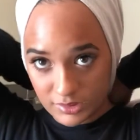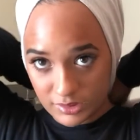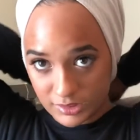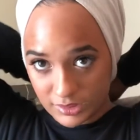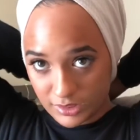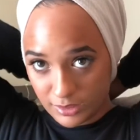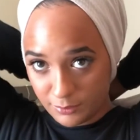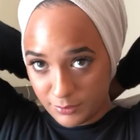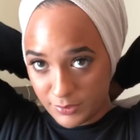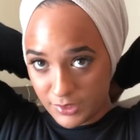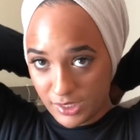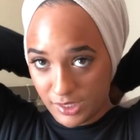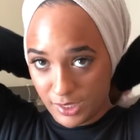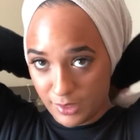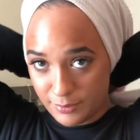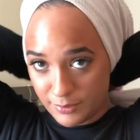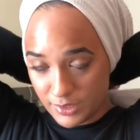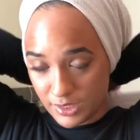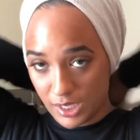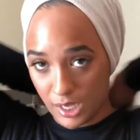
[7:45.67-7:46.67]

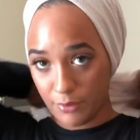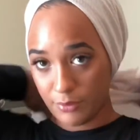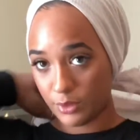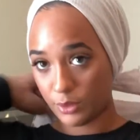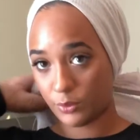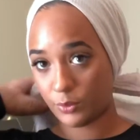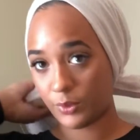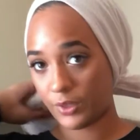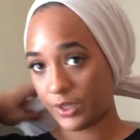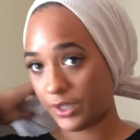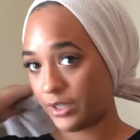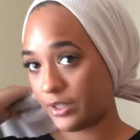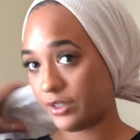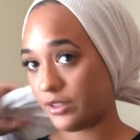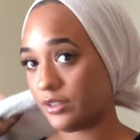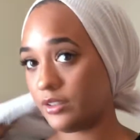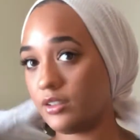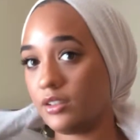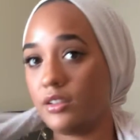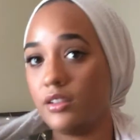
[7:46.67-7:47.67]
sometimes I would wear
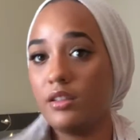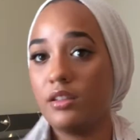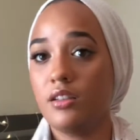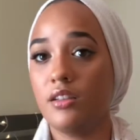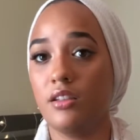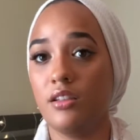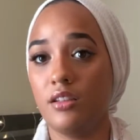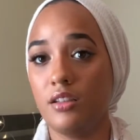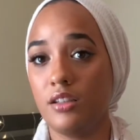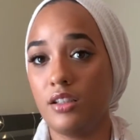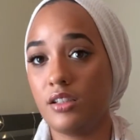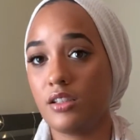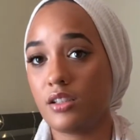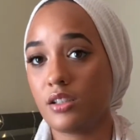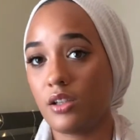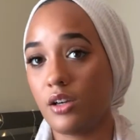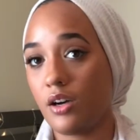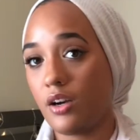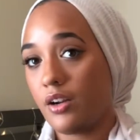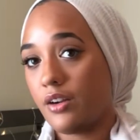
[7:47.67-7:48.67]
this
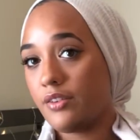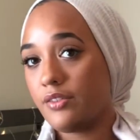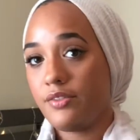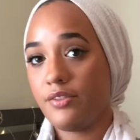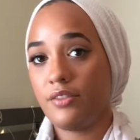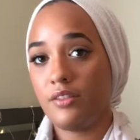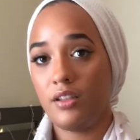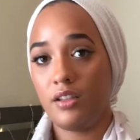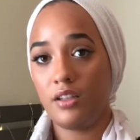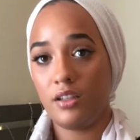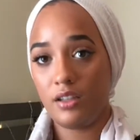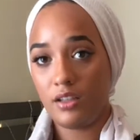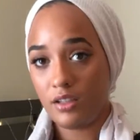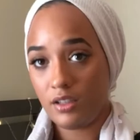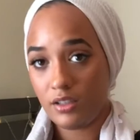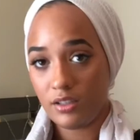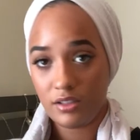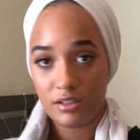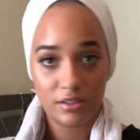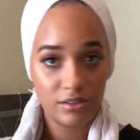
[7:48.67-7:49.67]
scarf
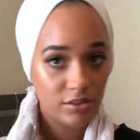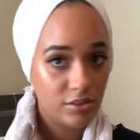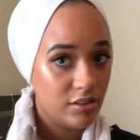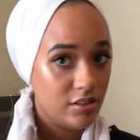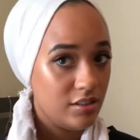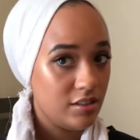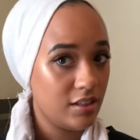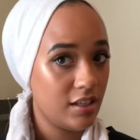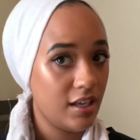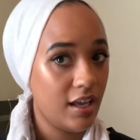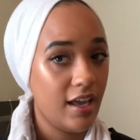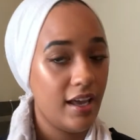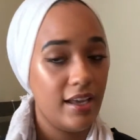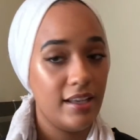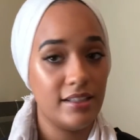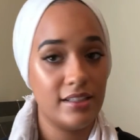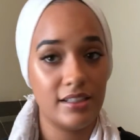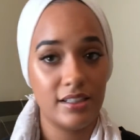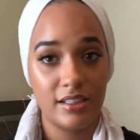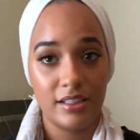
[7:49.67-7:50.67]
just
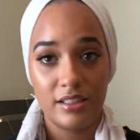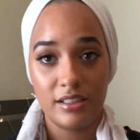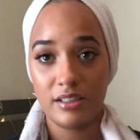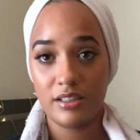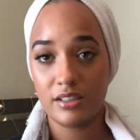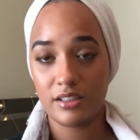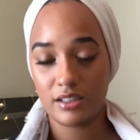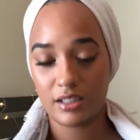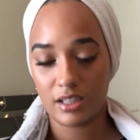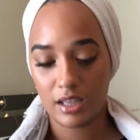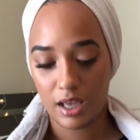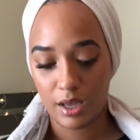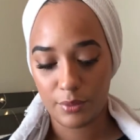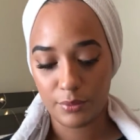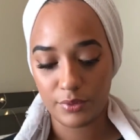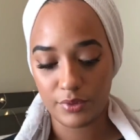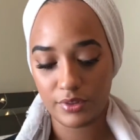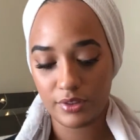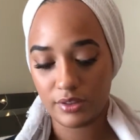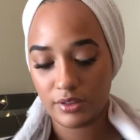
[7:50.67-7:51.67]
as is. I
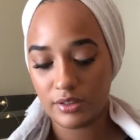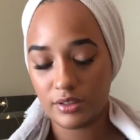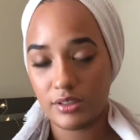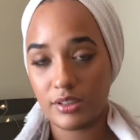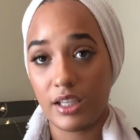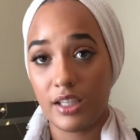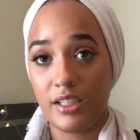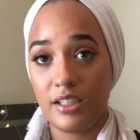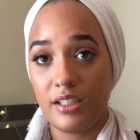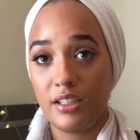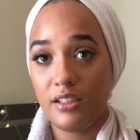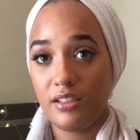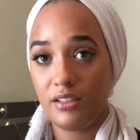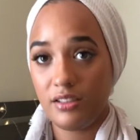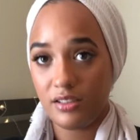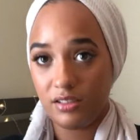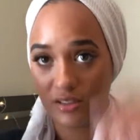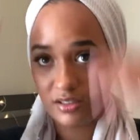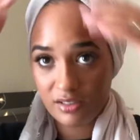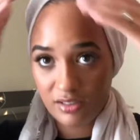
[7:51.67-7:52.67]
would take it
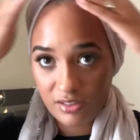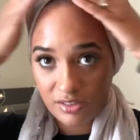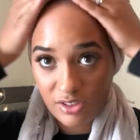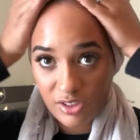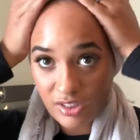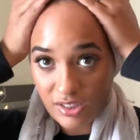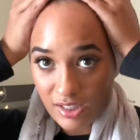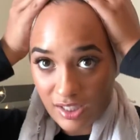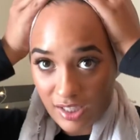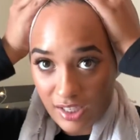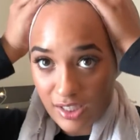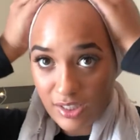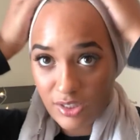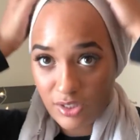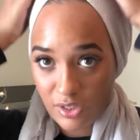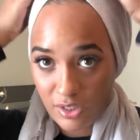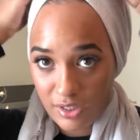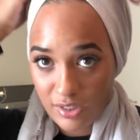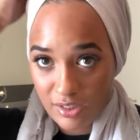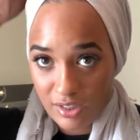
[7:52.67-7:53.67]
just like I
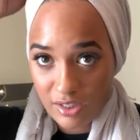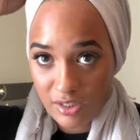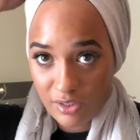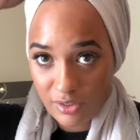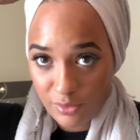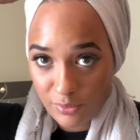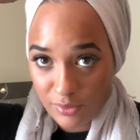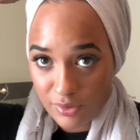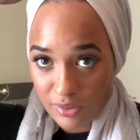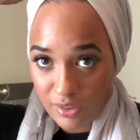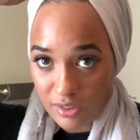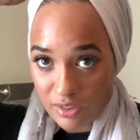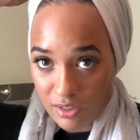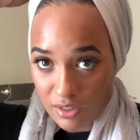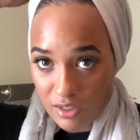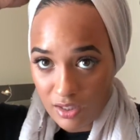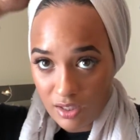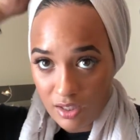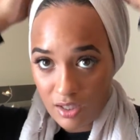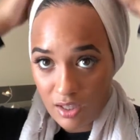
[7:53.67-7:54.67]
started the other one,
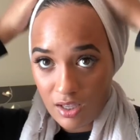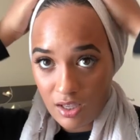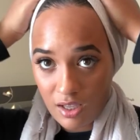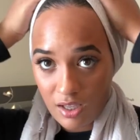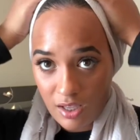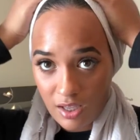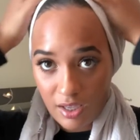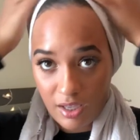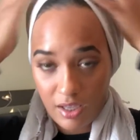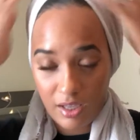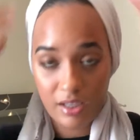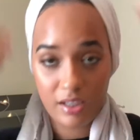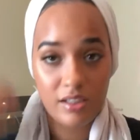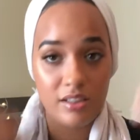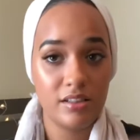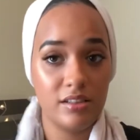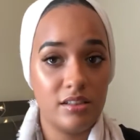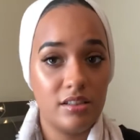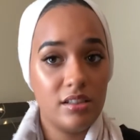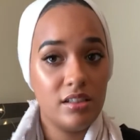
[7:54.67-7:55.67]

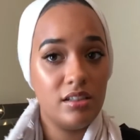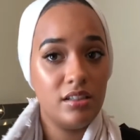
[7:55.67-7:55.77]
and